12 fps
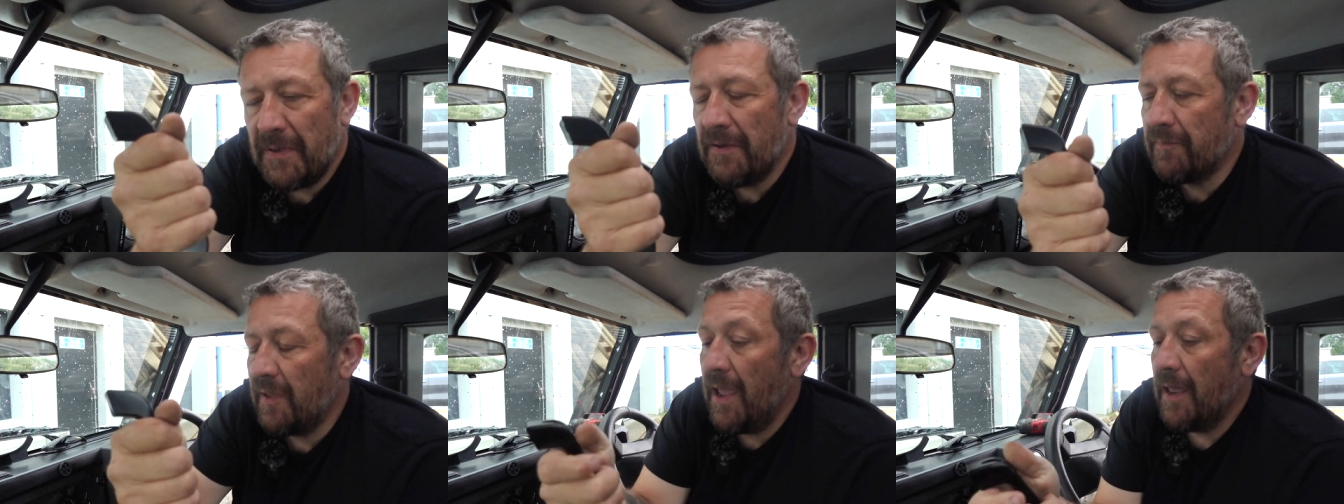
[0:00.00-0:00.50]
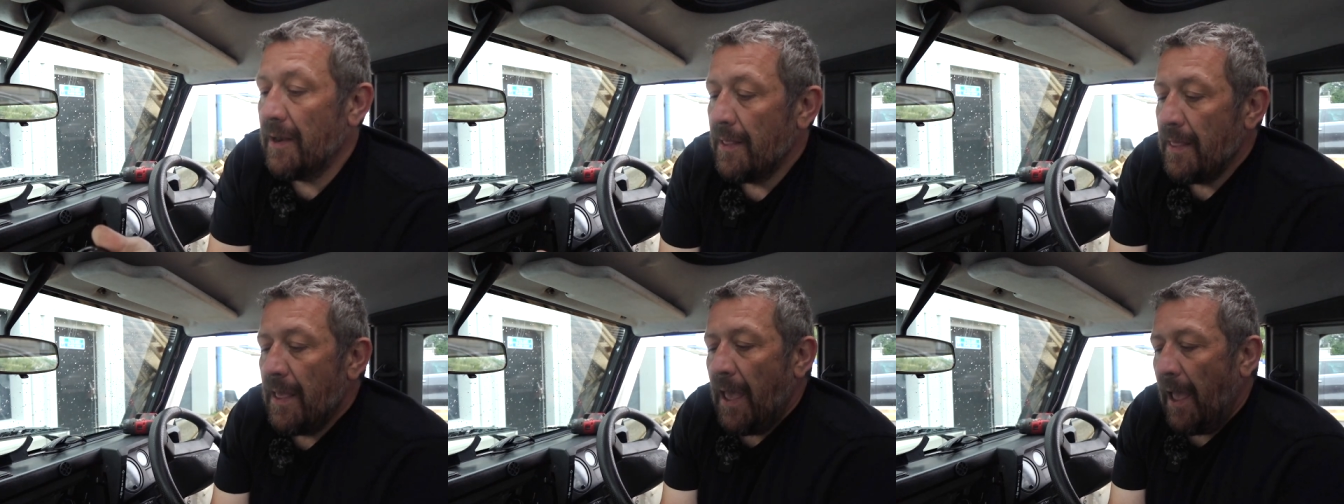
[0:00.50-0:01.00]
bit of kit.
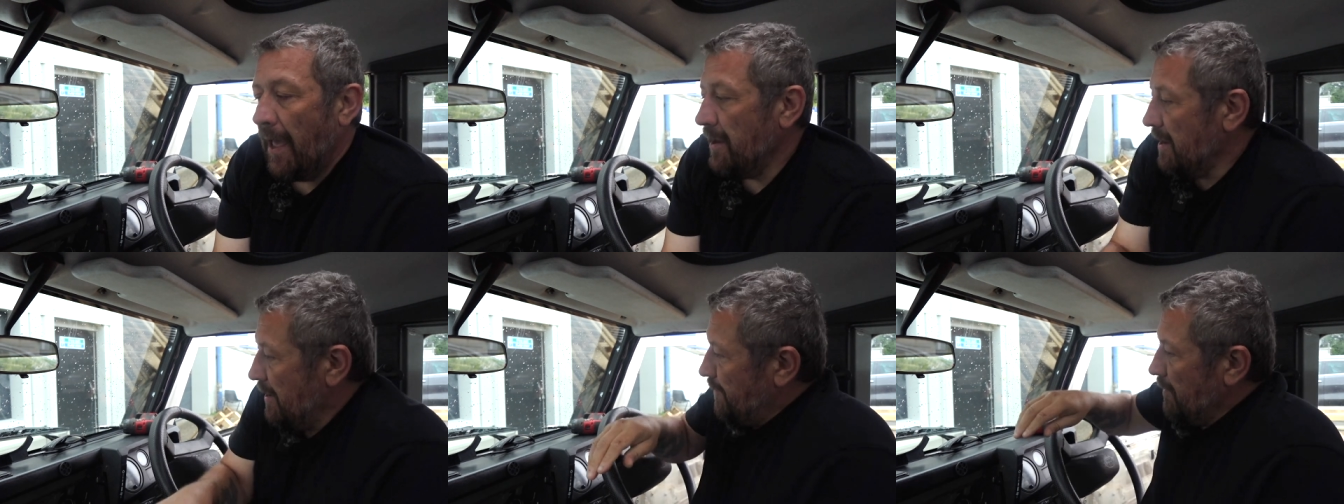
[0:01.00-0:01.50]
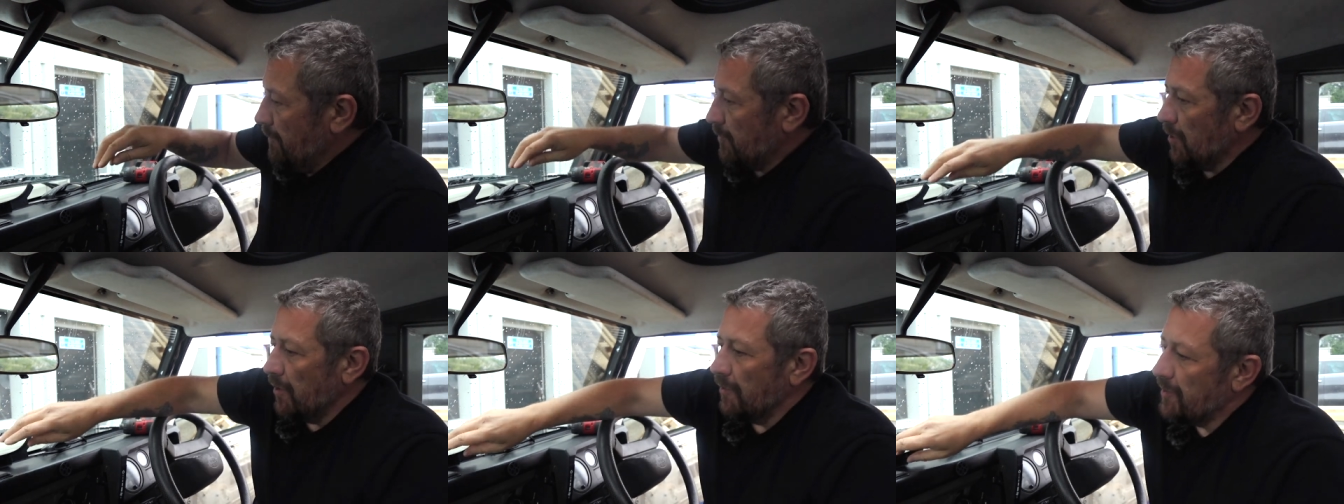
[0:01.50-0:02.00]
And if you've
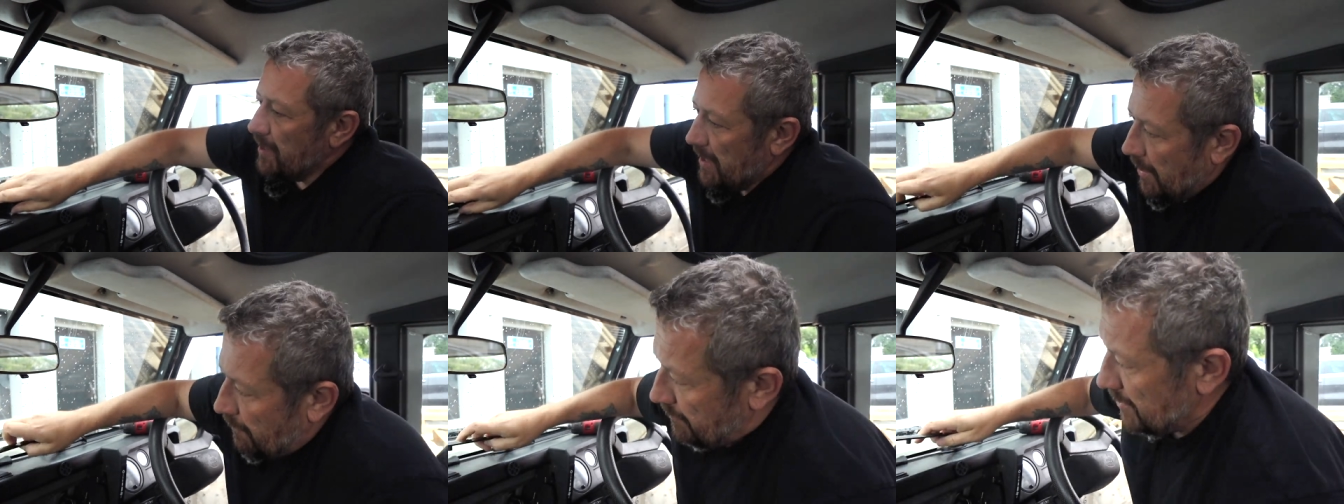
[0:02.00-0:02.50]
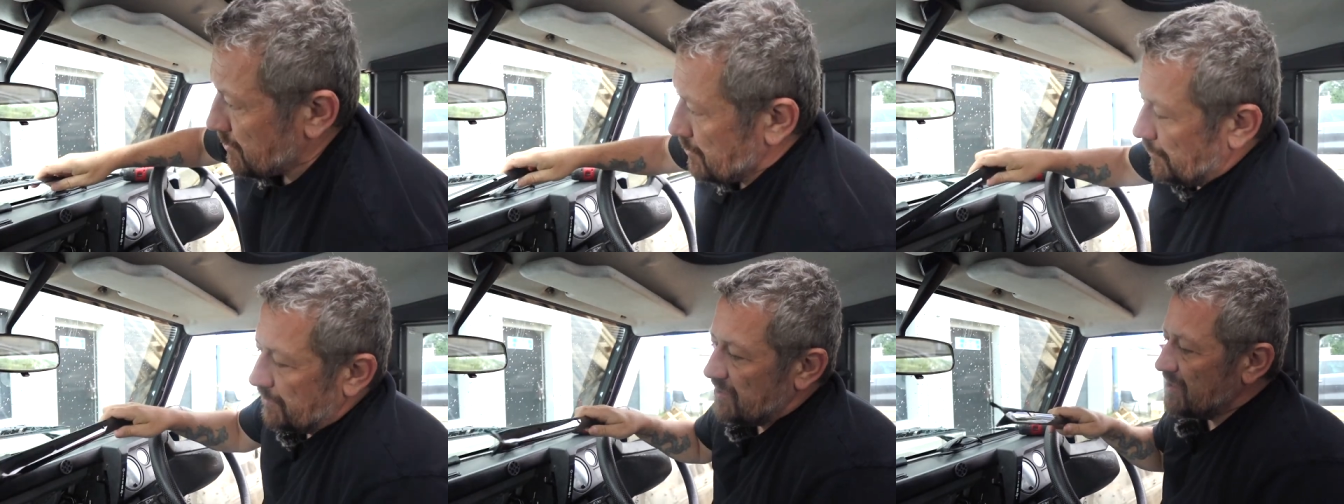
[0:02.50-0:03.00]
got the
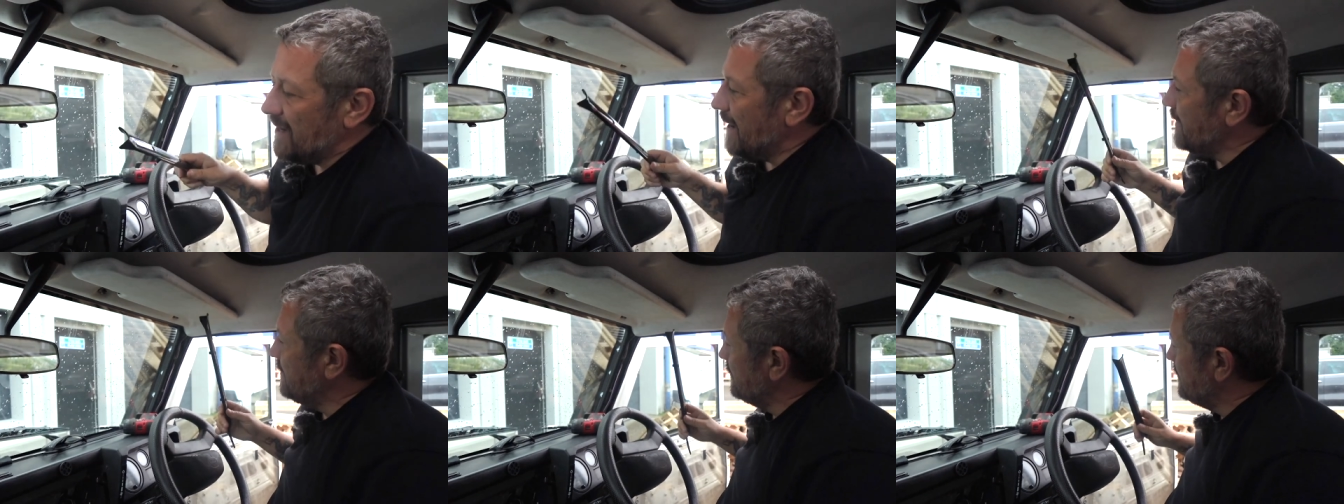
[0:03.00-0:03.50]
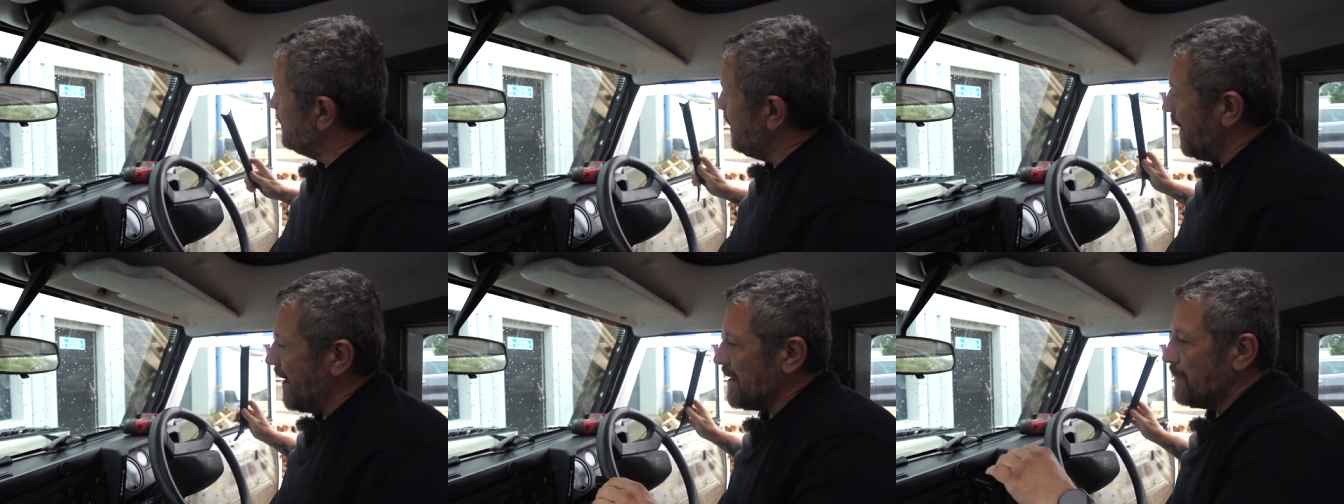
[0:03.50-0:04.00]
original standard
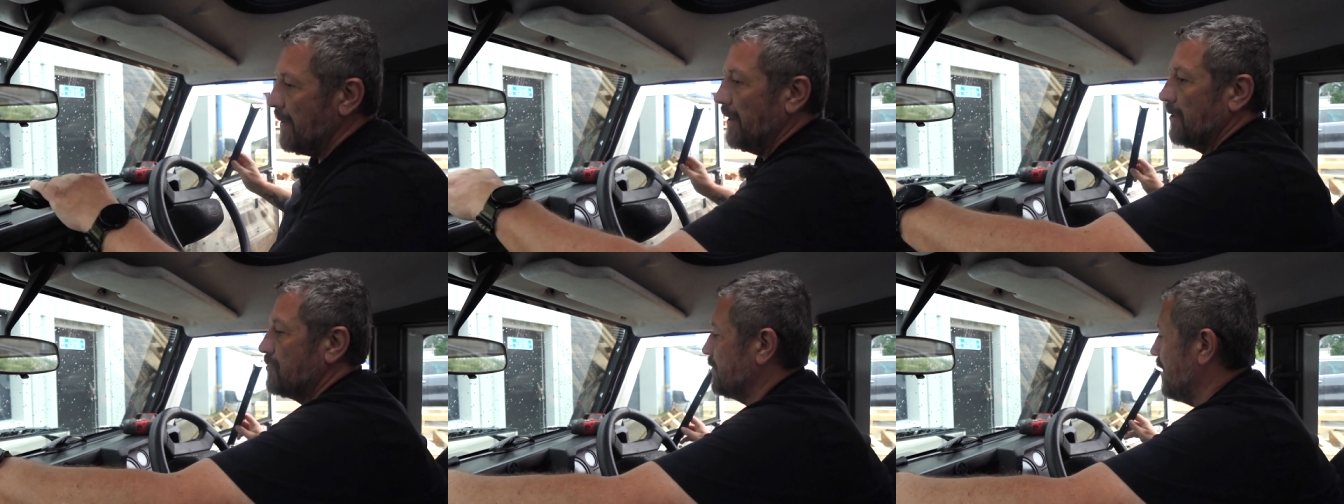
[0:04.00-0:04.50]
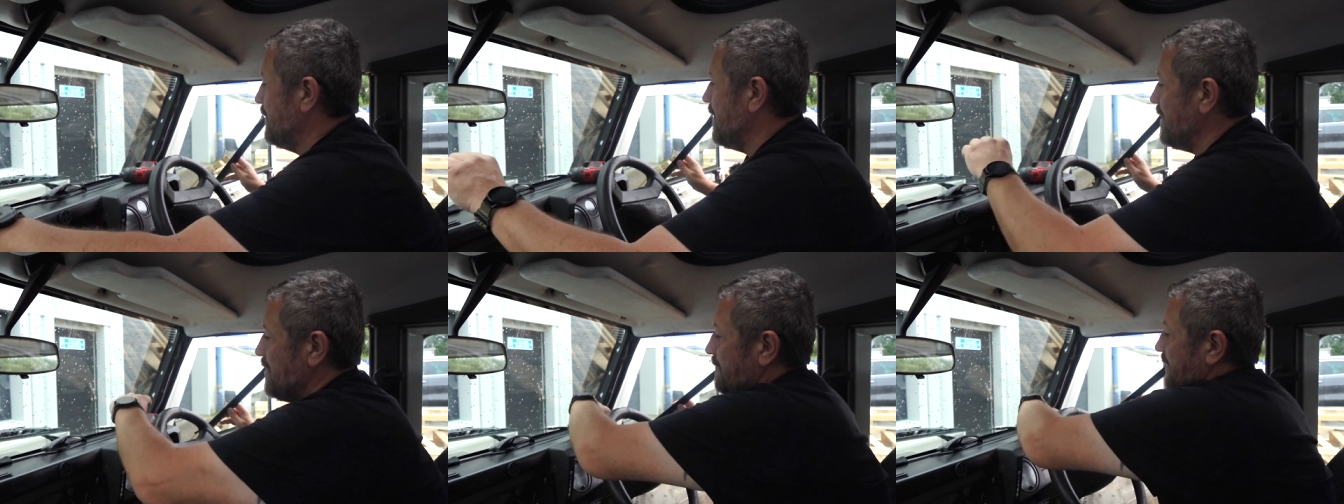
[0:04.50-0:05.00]
A-pillar trim
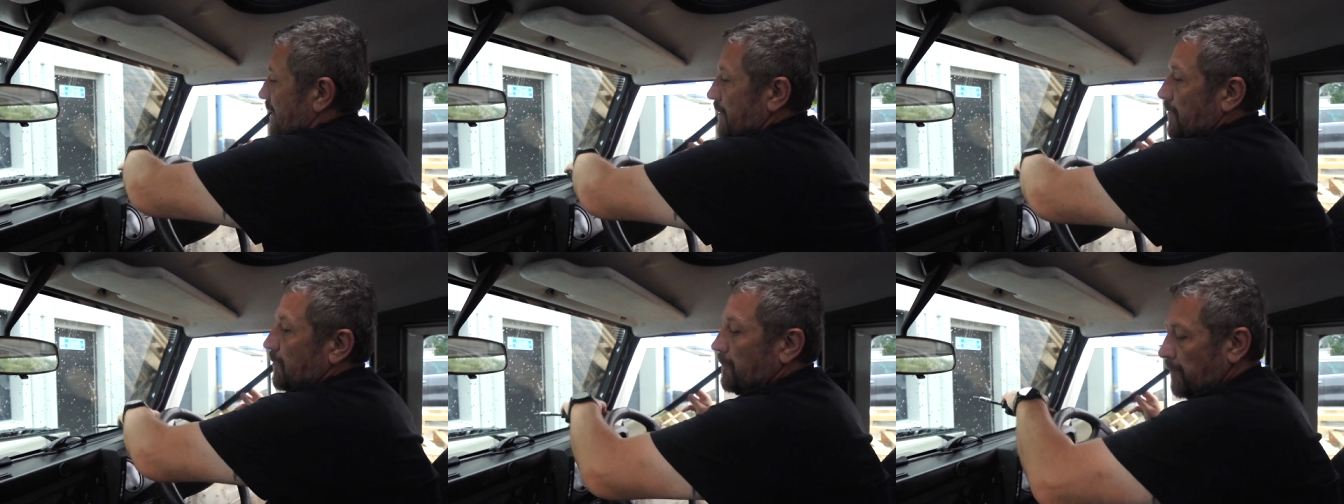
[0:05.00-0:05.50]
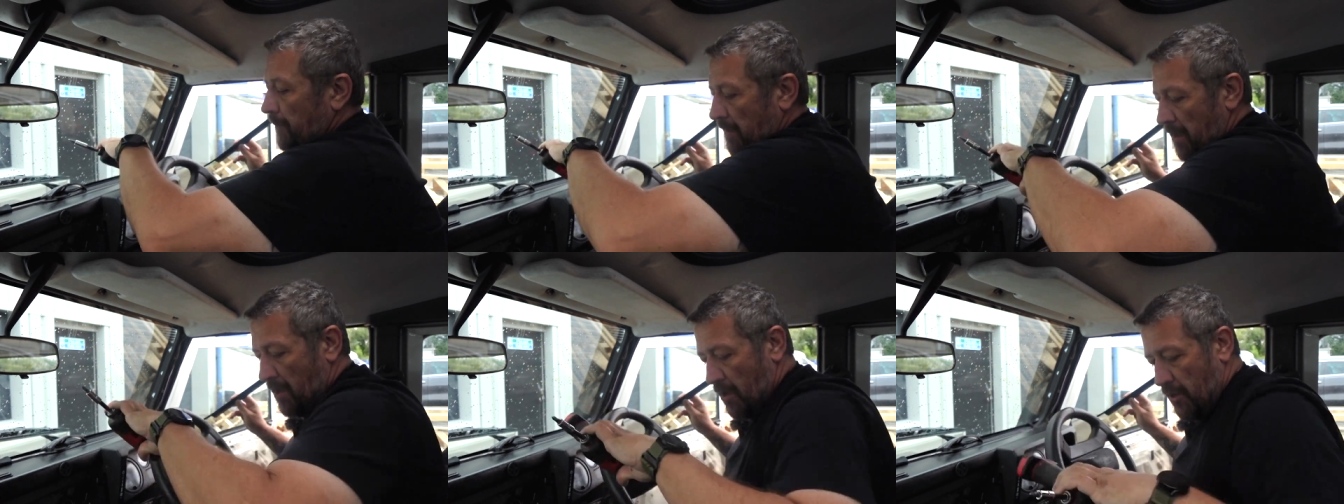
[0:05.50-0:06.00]
in your vehicle,
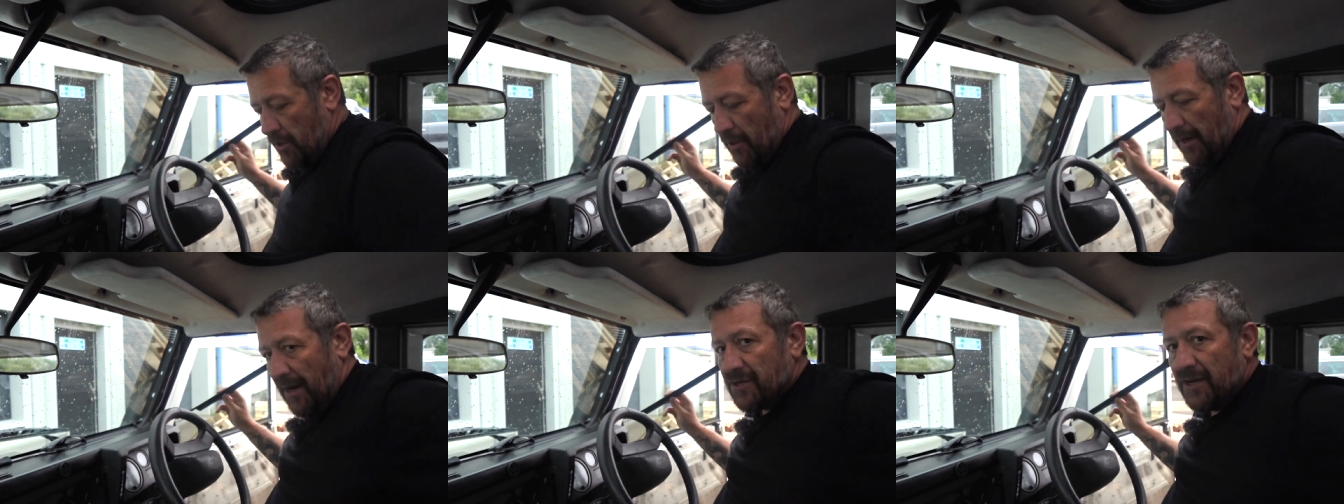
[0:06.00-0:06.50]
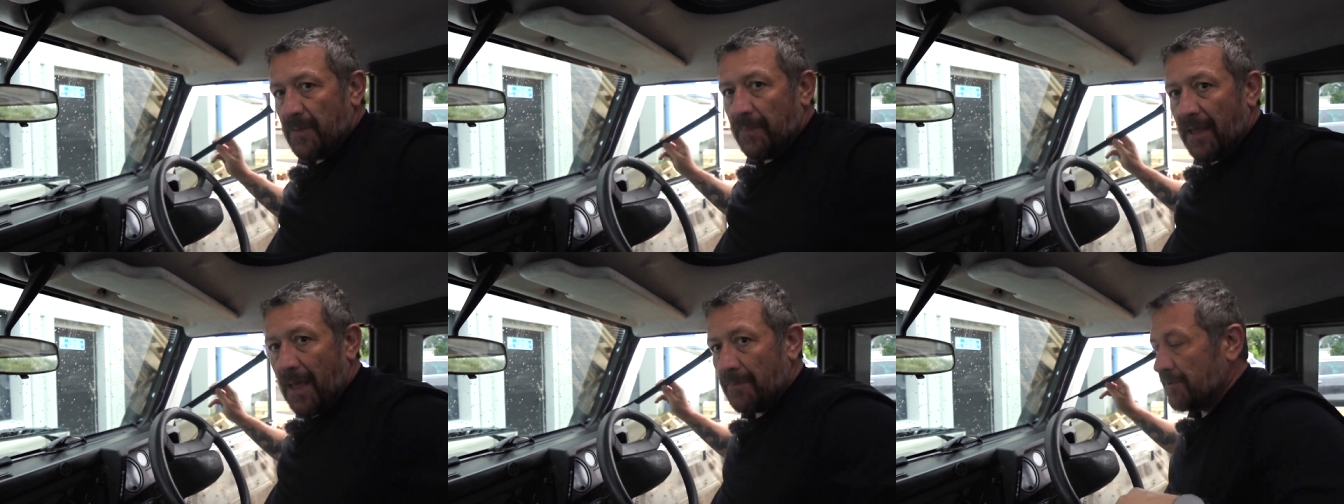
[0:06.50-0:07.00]
you'll actually
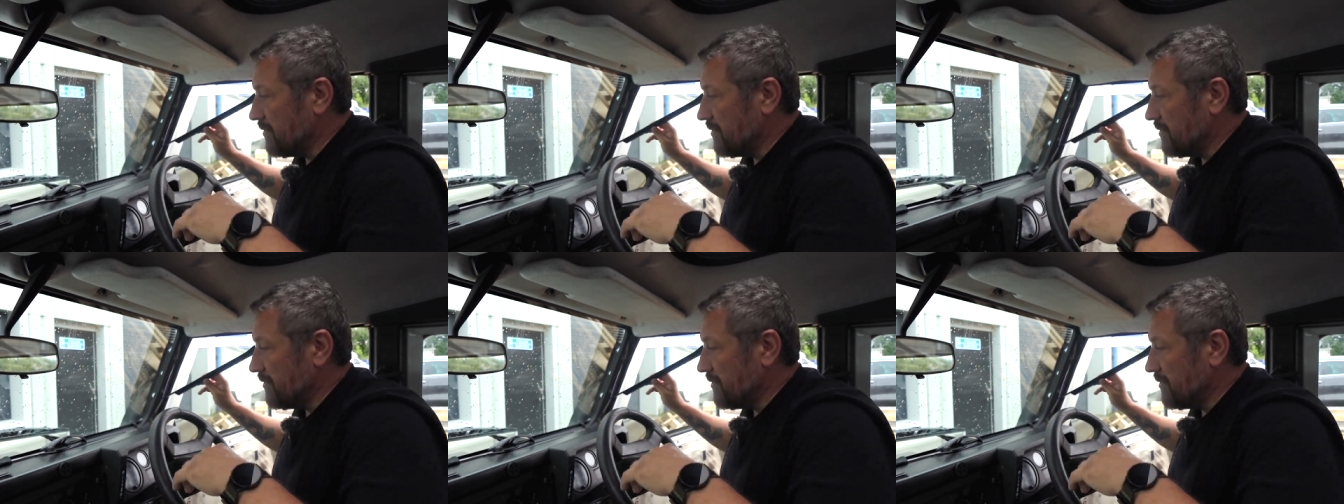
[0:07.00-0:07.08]
be able